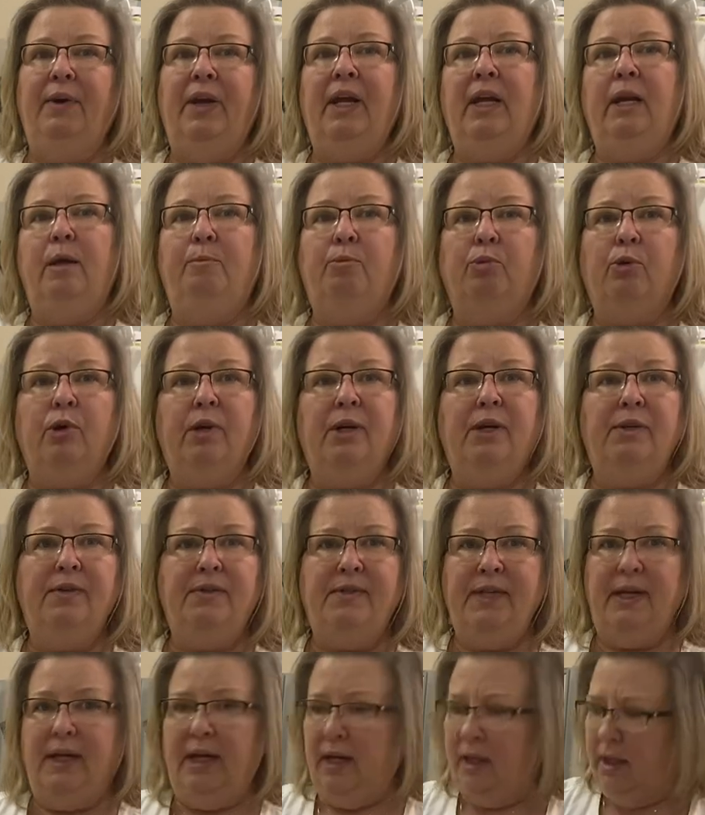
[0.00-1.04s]
any
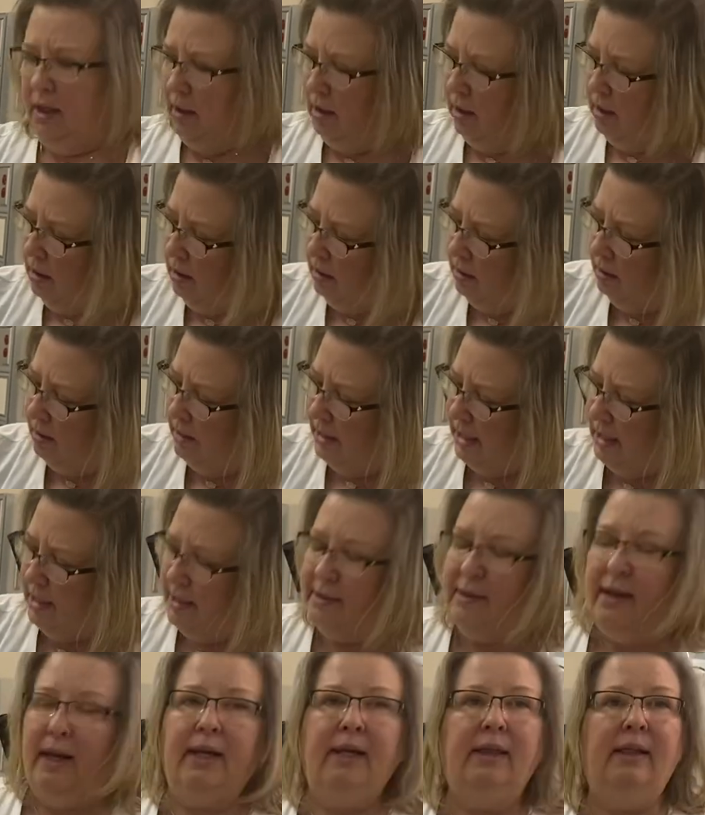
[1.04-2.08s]
bruising, things
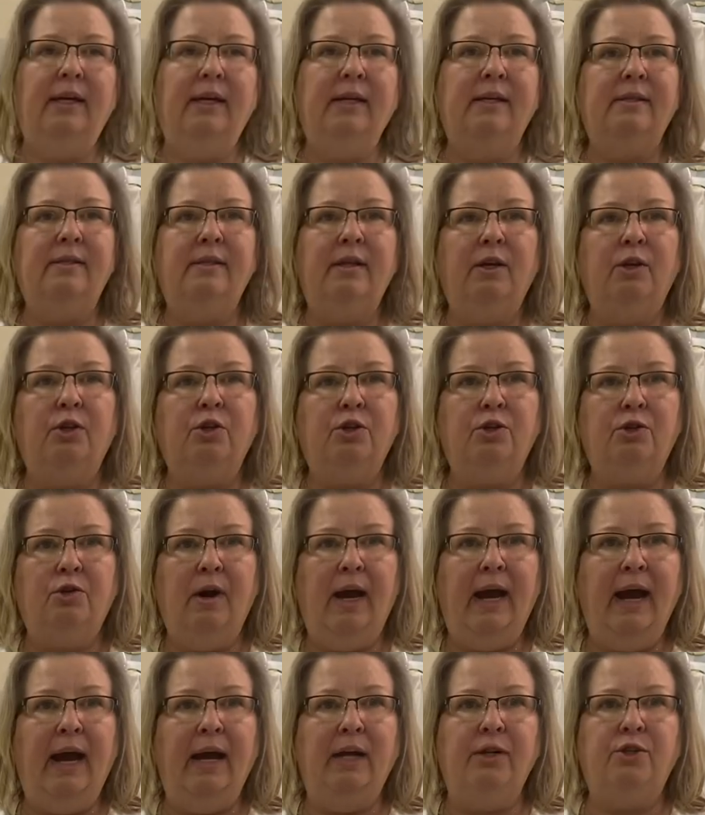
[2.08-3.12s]
like this that are
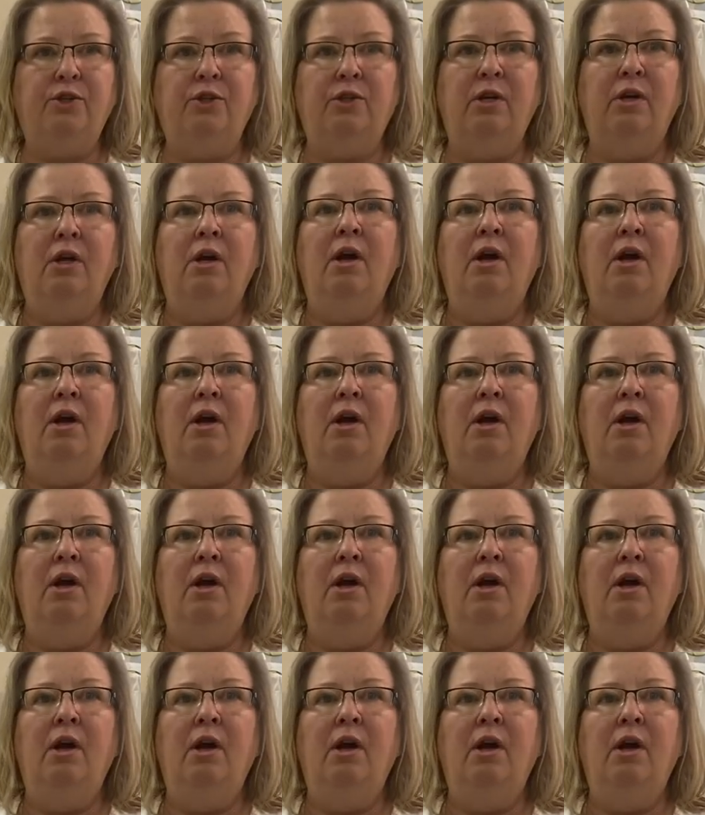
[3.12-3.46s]
scratched,